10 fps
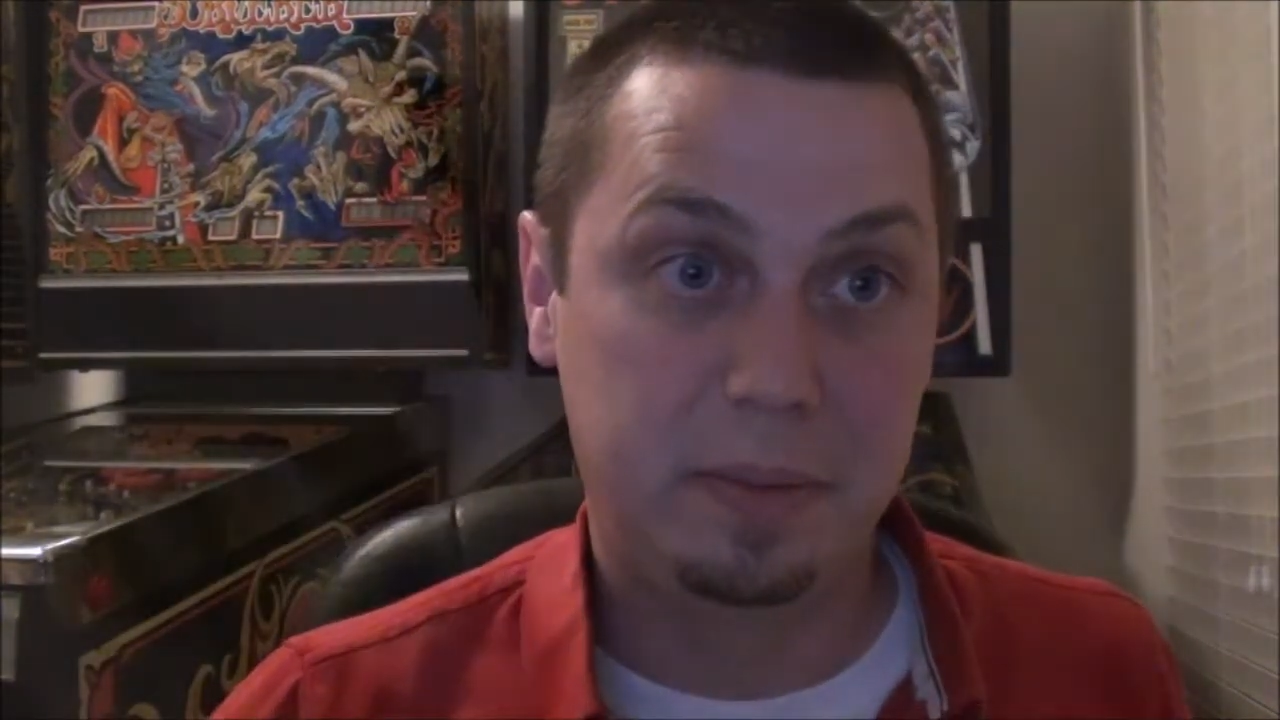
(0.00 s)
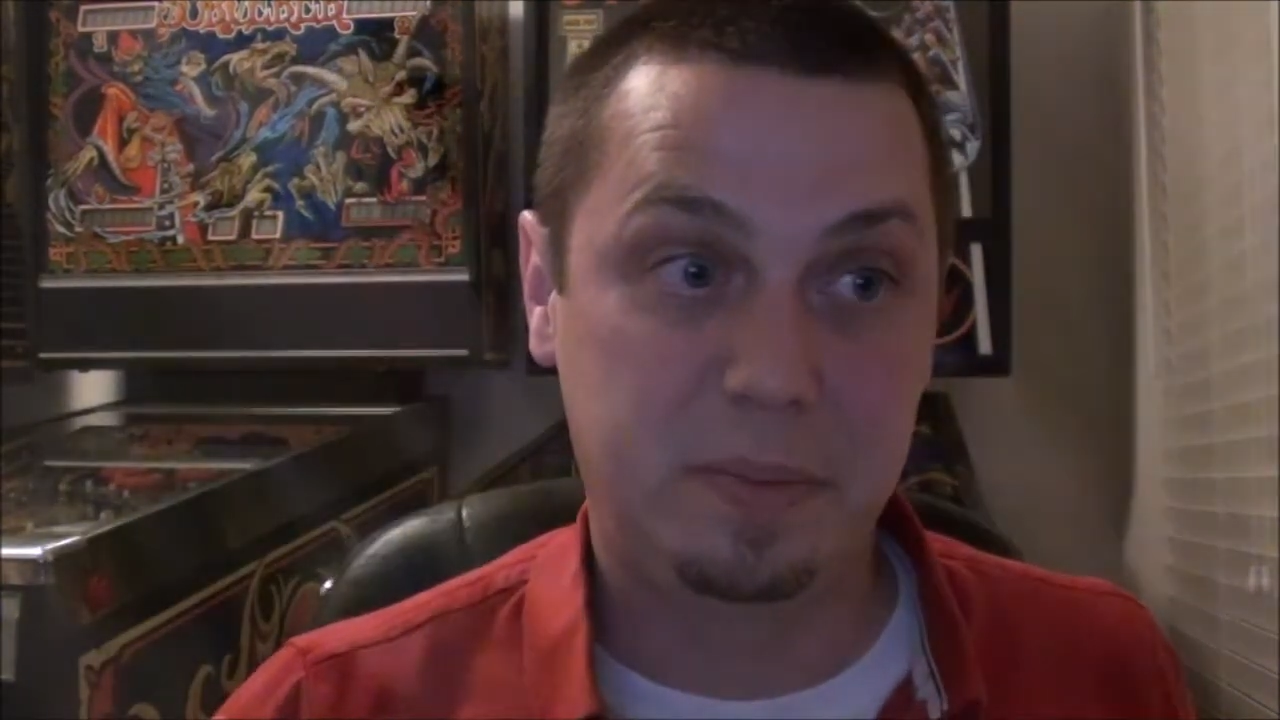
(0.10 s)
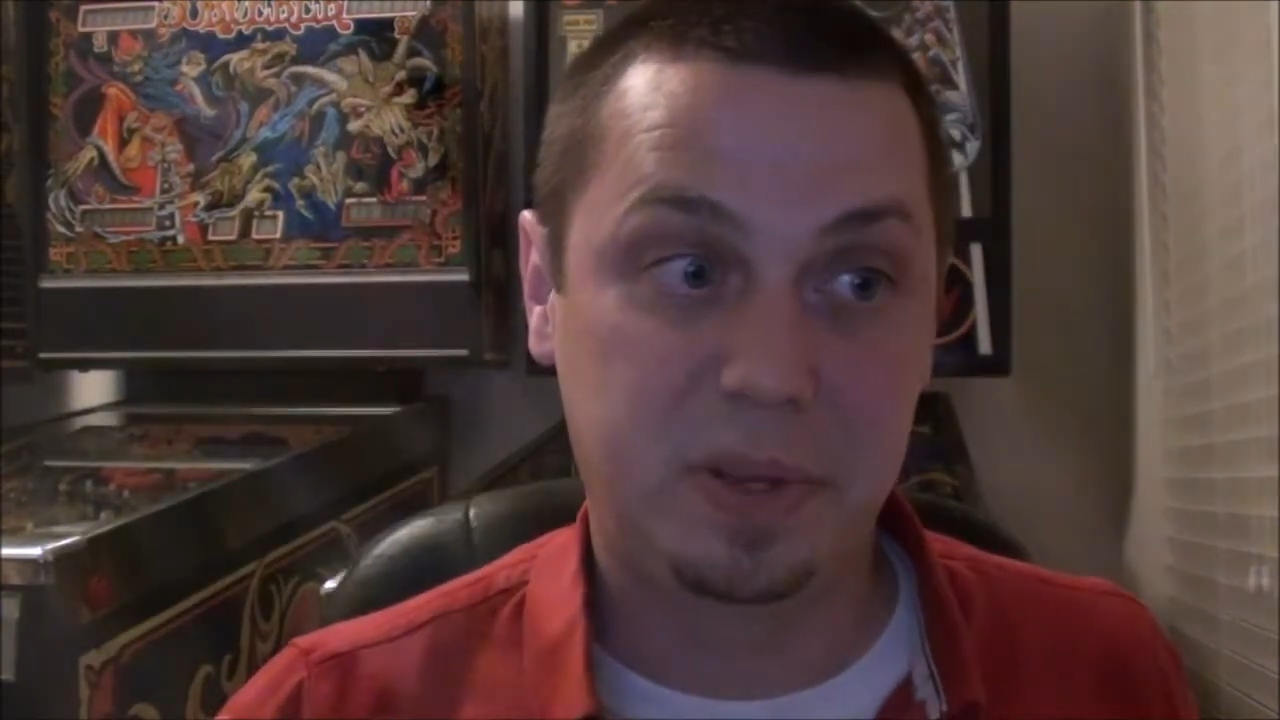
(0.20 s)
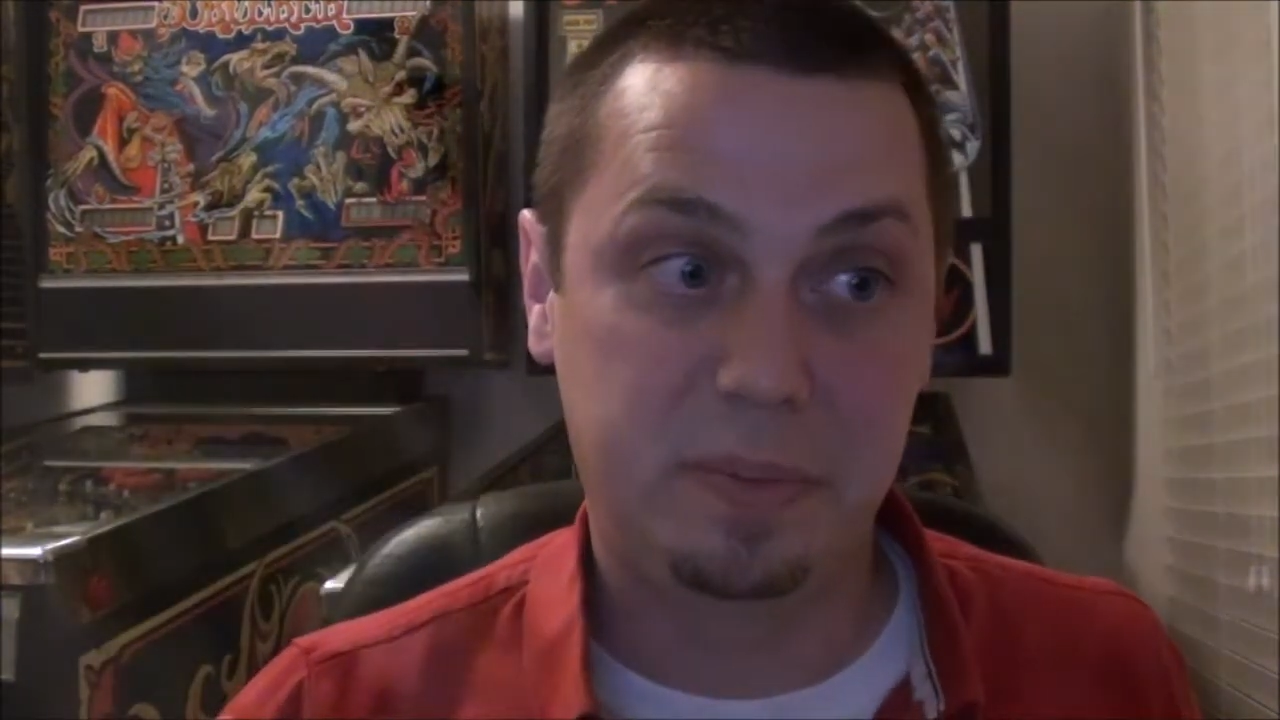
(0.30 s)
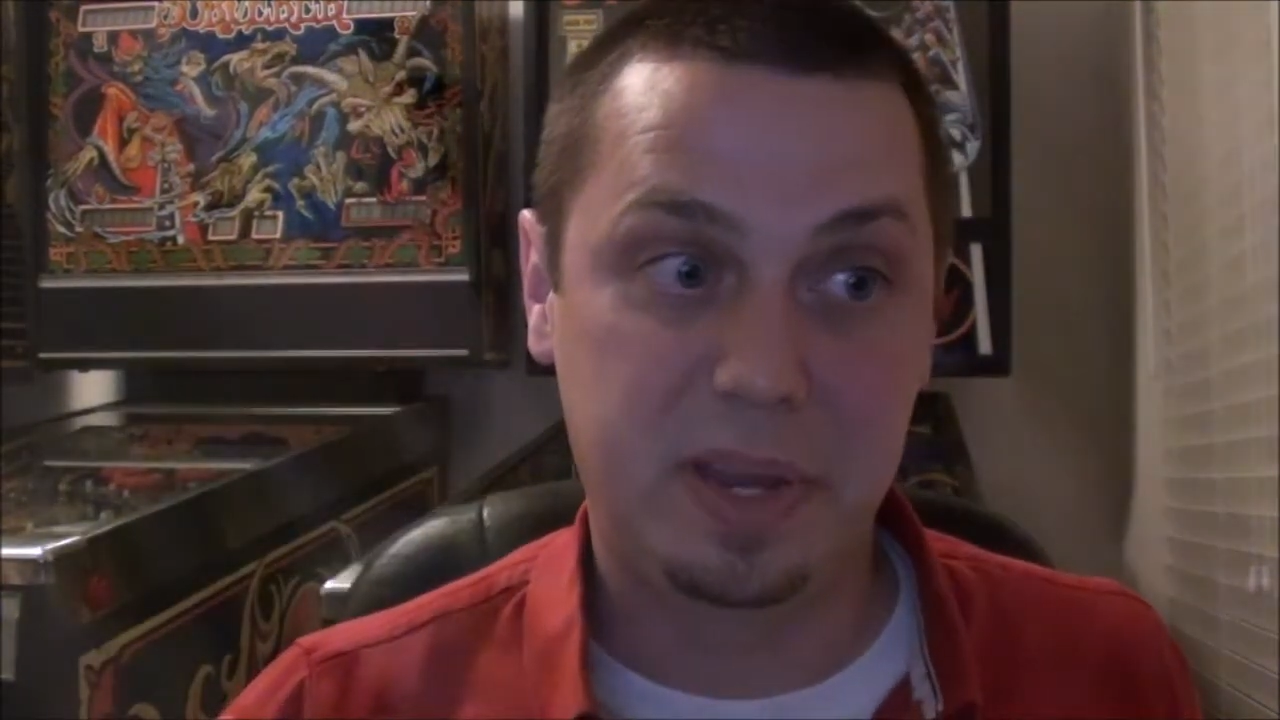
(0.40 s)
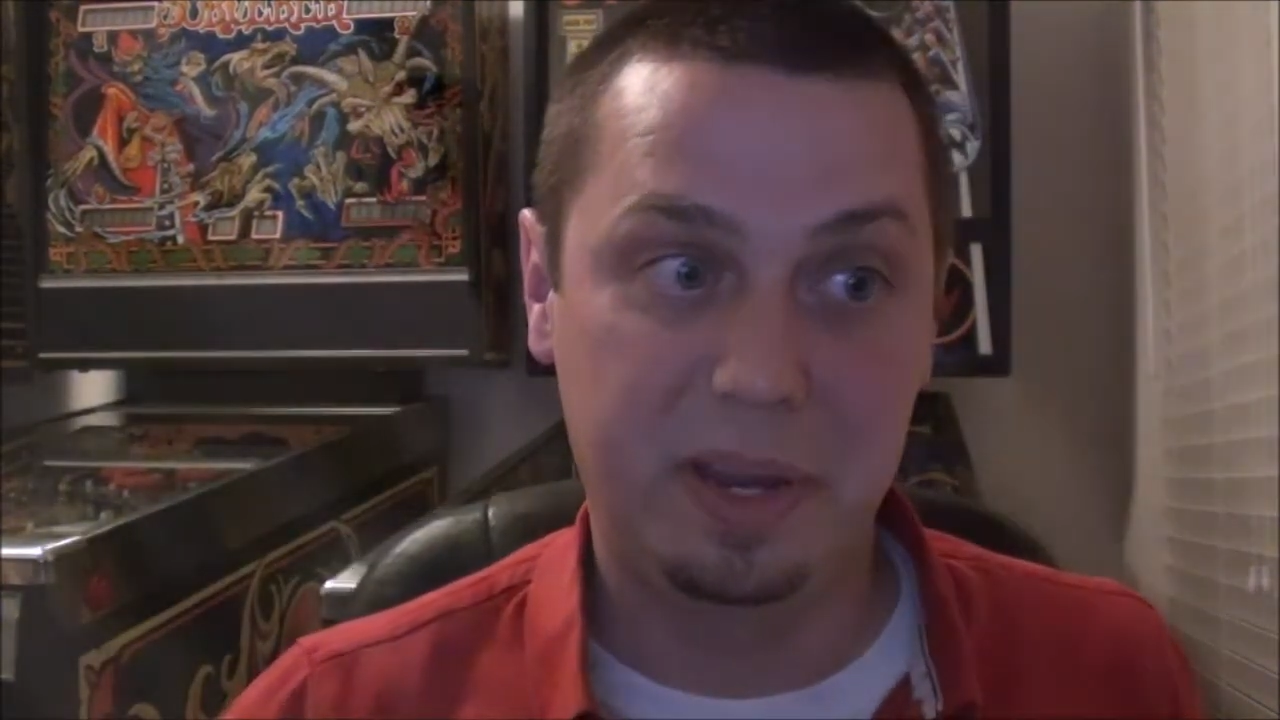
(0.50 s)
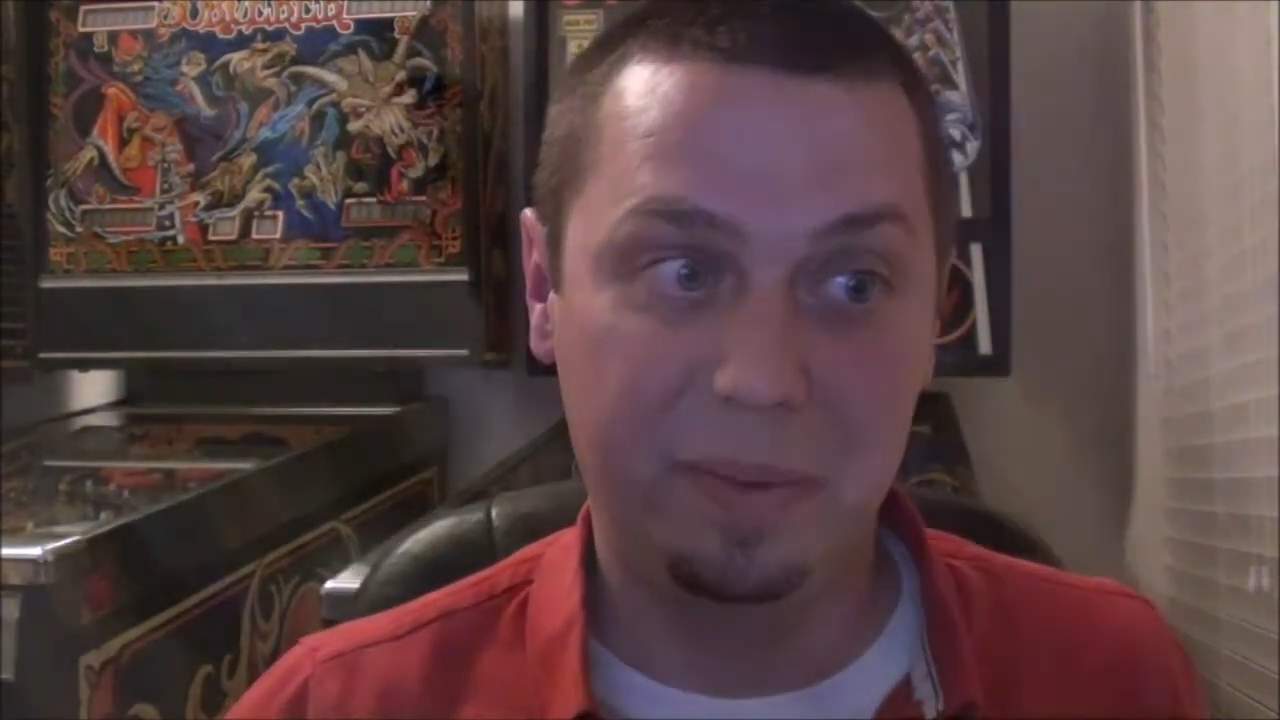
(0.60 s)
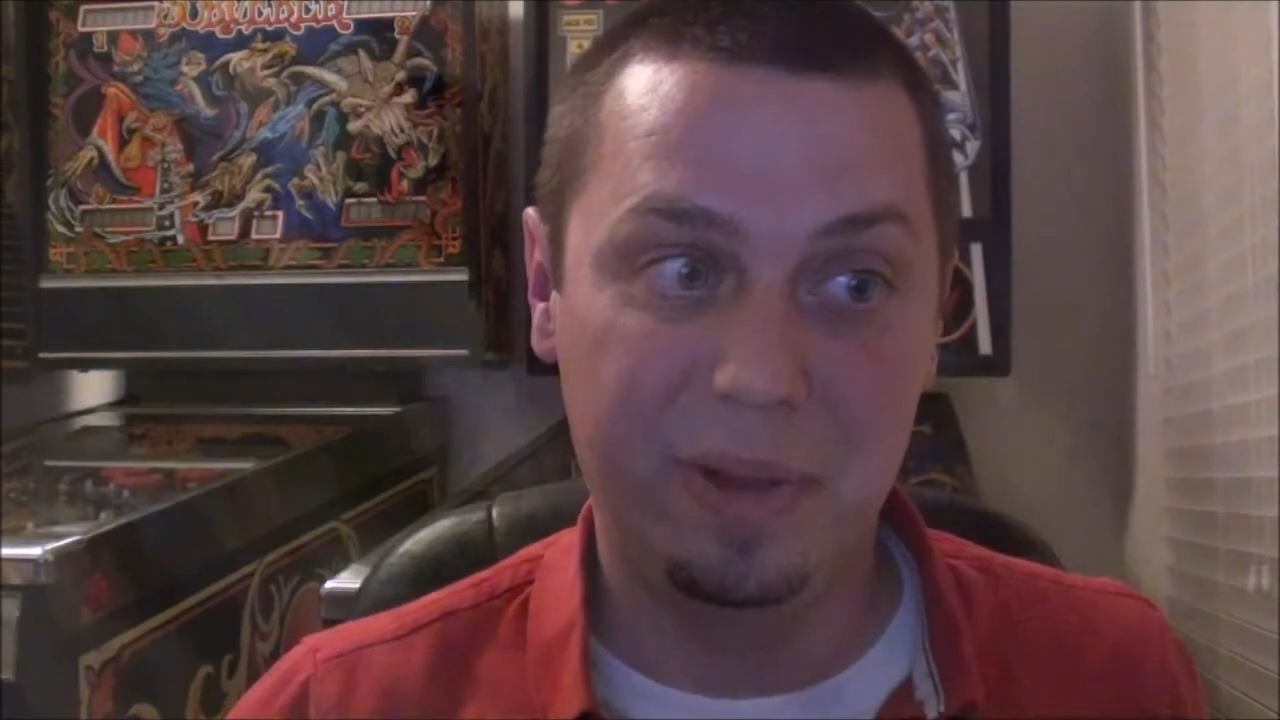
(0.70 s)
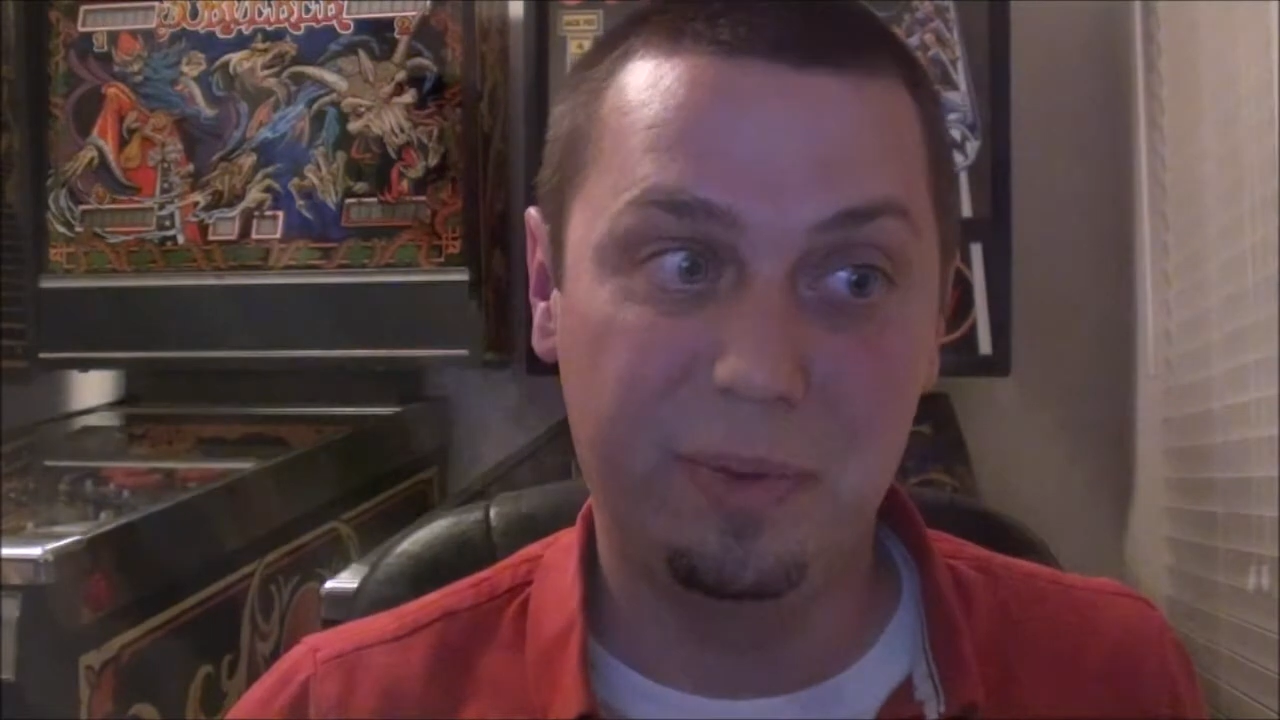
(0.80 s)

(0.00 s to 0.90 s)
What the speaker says: But my